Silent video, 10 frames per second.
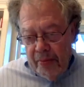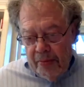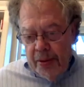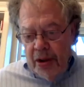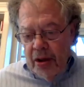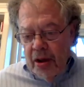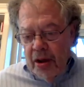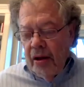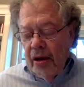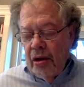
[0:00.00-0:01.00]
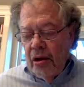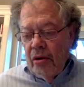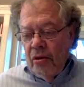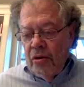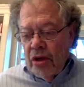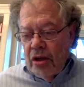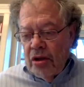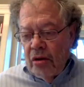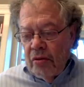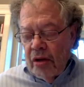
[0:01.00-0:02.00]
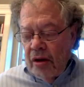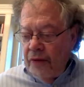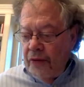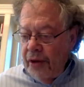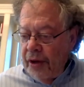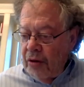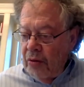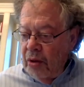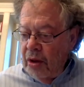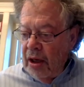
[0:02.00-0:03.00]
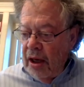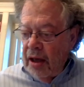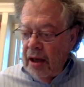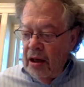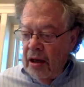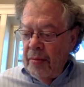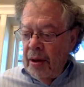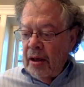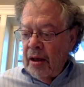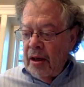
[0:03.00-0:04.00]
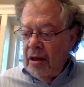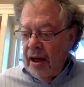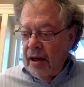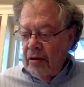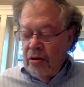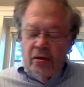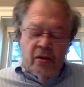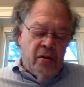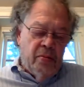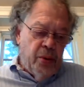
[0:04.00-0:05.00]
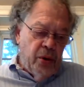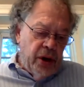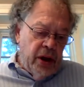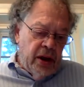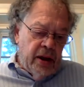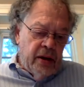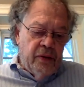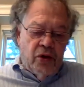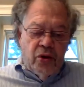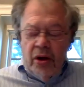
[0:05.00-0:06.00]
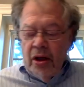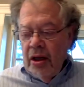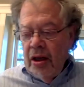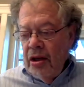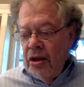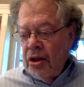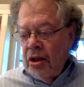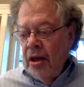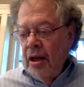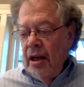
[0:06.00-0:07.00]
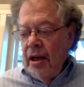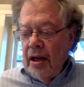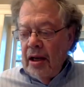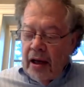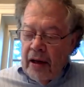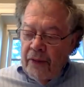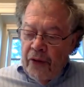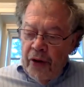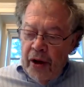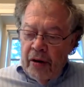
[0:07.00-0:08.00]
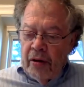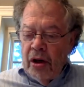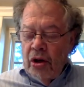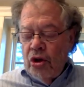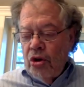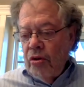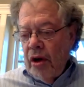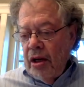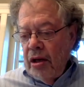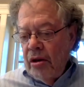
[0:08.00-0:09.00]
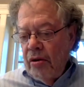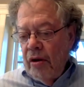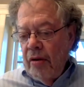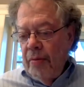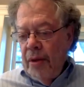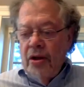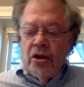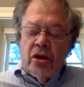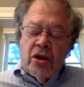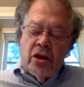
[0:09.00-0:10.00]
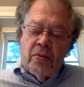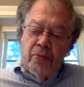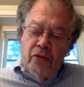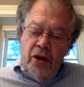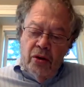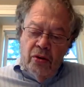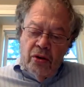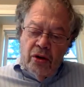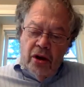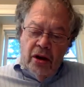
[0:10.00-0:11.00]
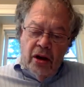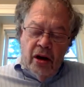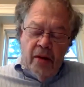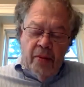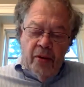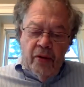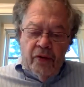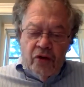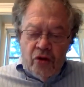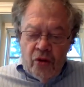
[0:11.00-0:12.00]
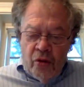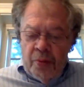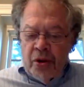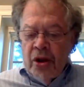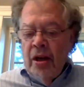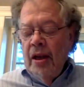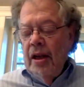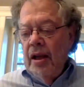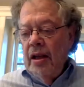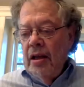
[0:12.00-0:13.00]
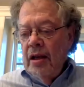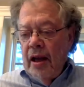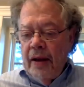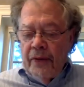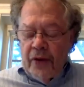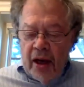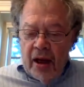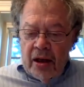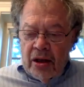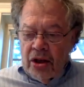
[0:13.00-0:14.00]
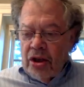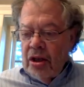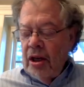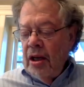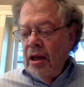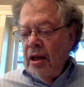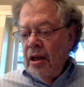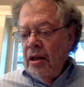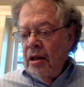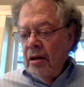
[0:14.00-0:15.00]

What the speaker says: particularly those that don't conflict with the economic downturn: pulling out of treaties, getting fairer trade agreements, reducing the number of troops in Afghanistan,